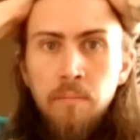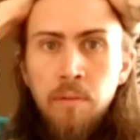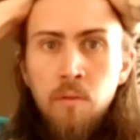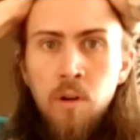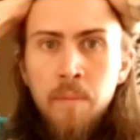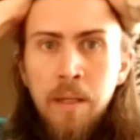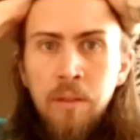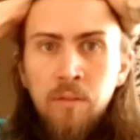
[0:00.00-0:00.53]
But
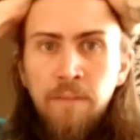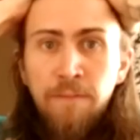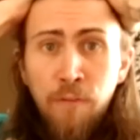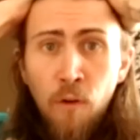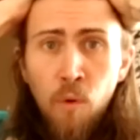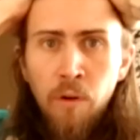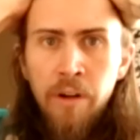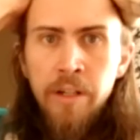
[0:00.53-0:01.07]
what about the
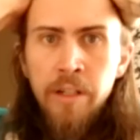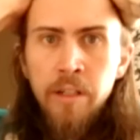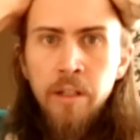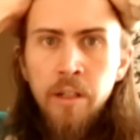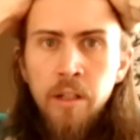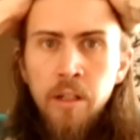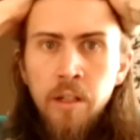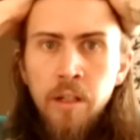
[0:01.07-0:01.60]
foreign
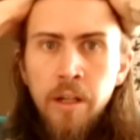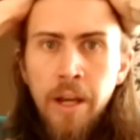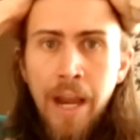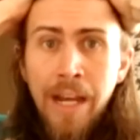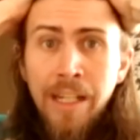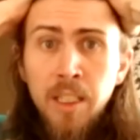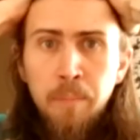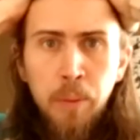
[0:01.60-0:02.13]

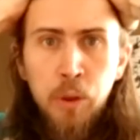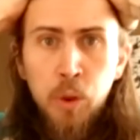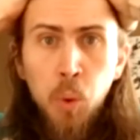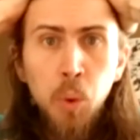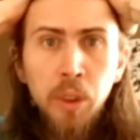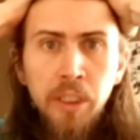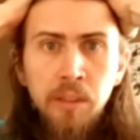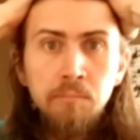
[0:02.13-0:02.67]

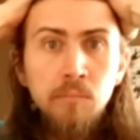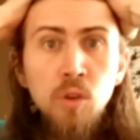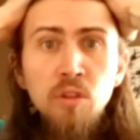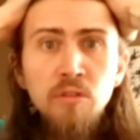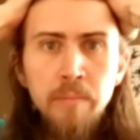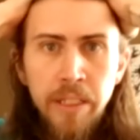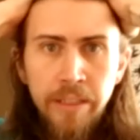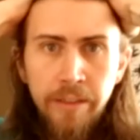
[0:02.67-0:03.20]
anti-petroleum
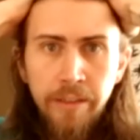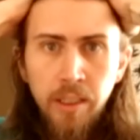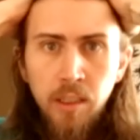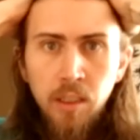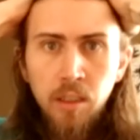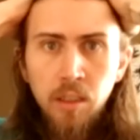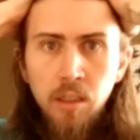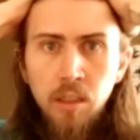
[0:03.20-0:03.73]
movement.
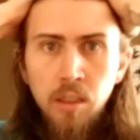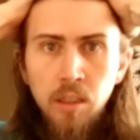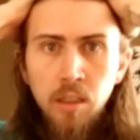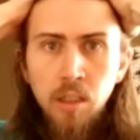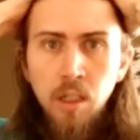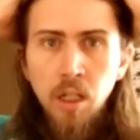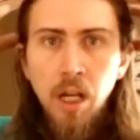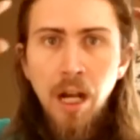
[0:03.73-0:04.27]

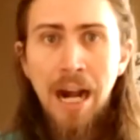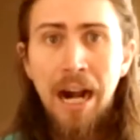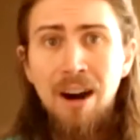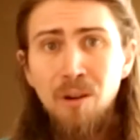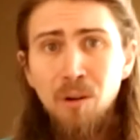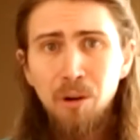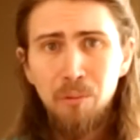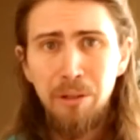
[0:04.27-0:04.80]

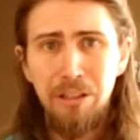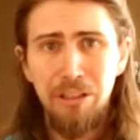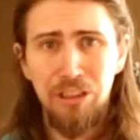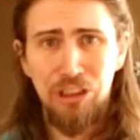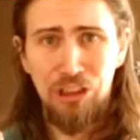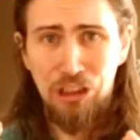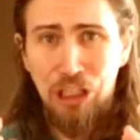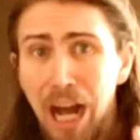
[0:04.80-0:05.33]
How are we going
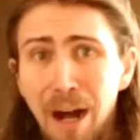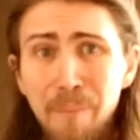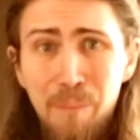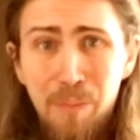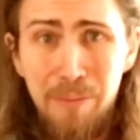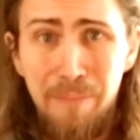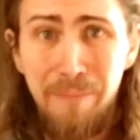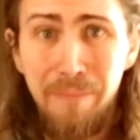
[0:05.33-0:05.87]
to stop them?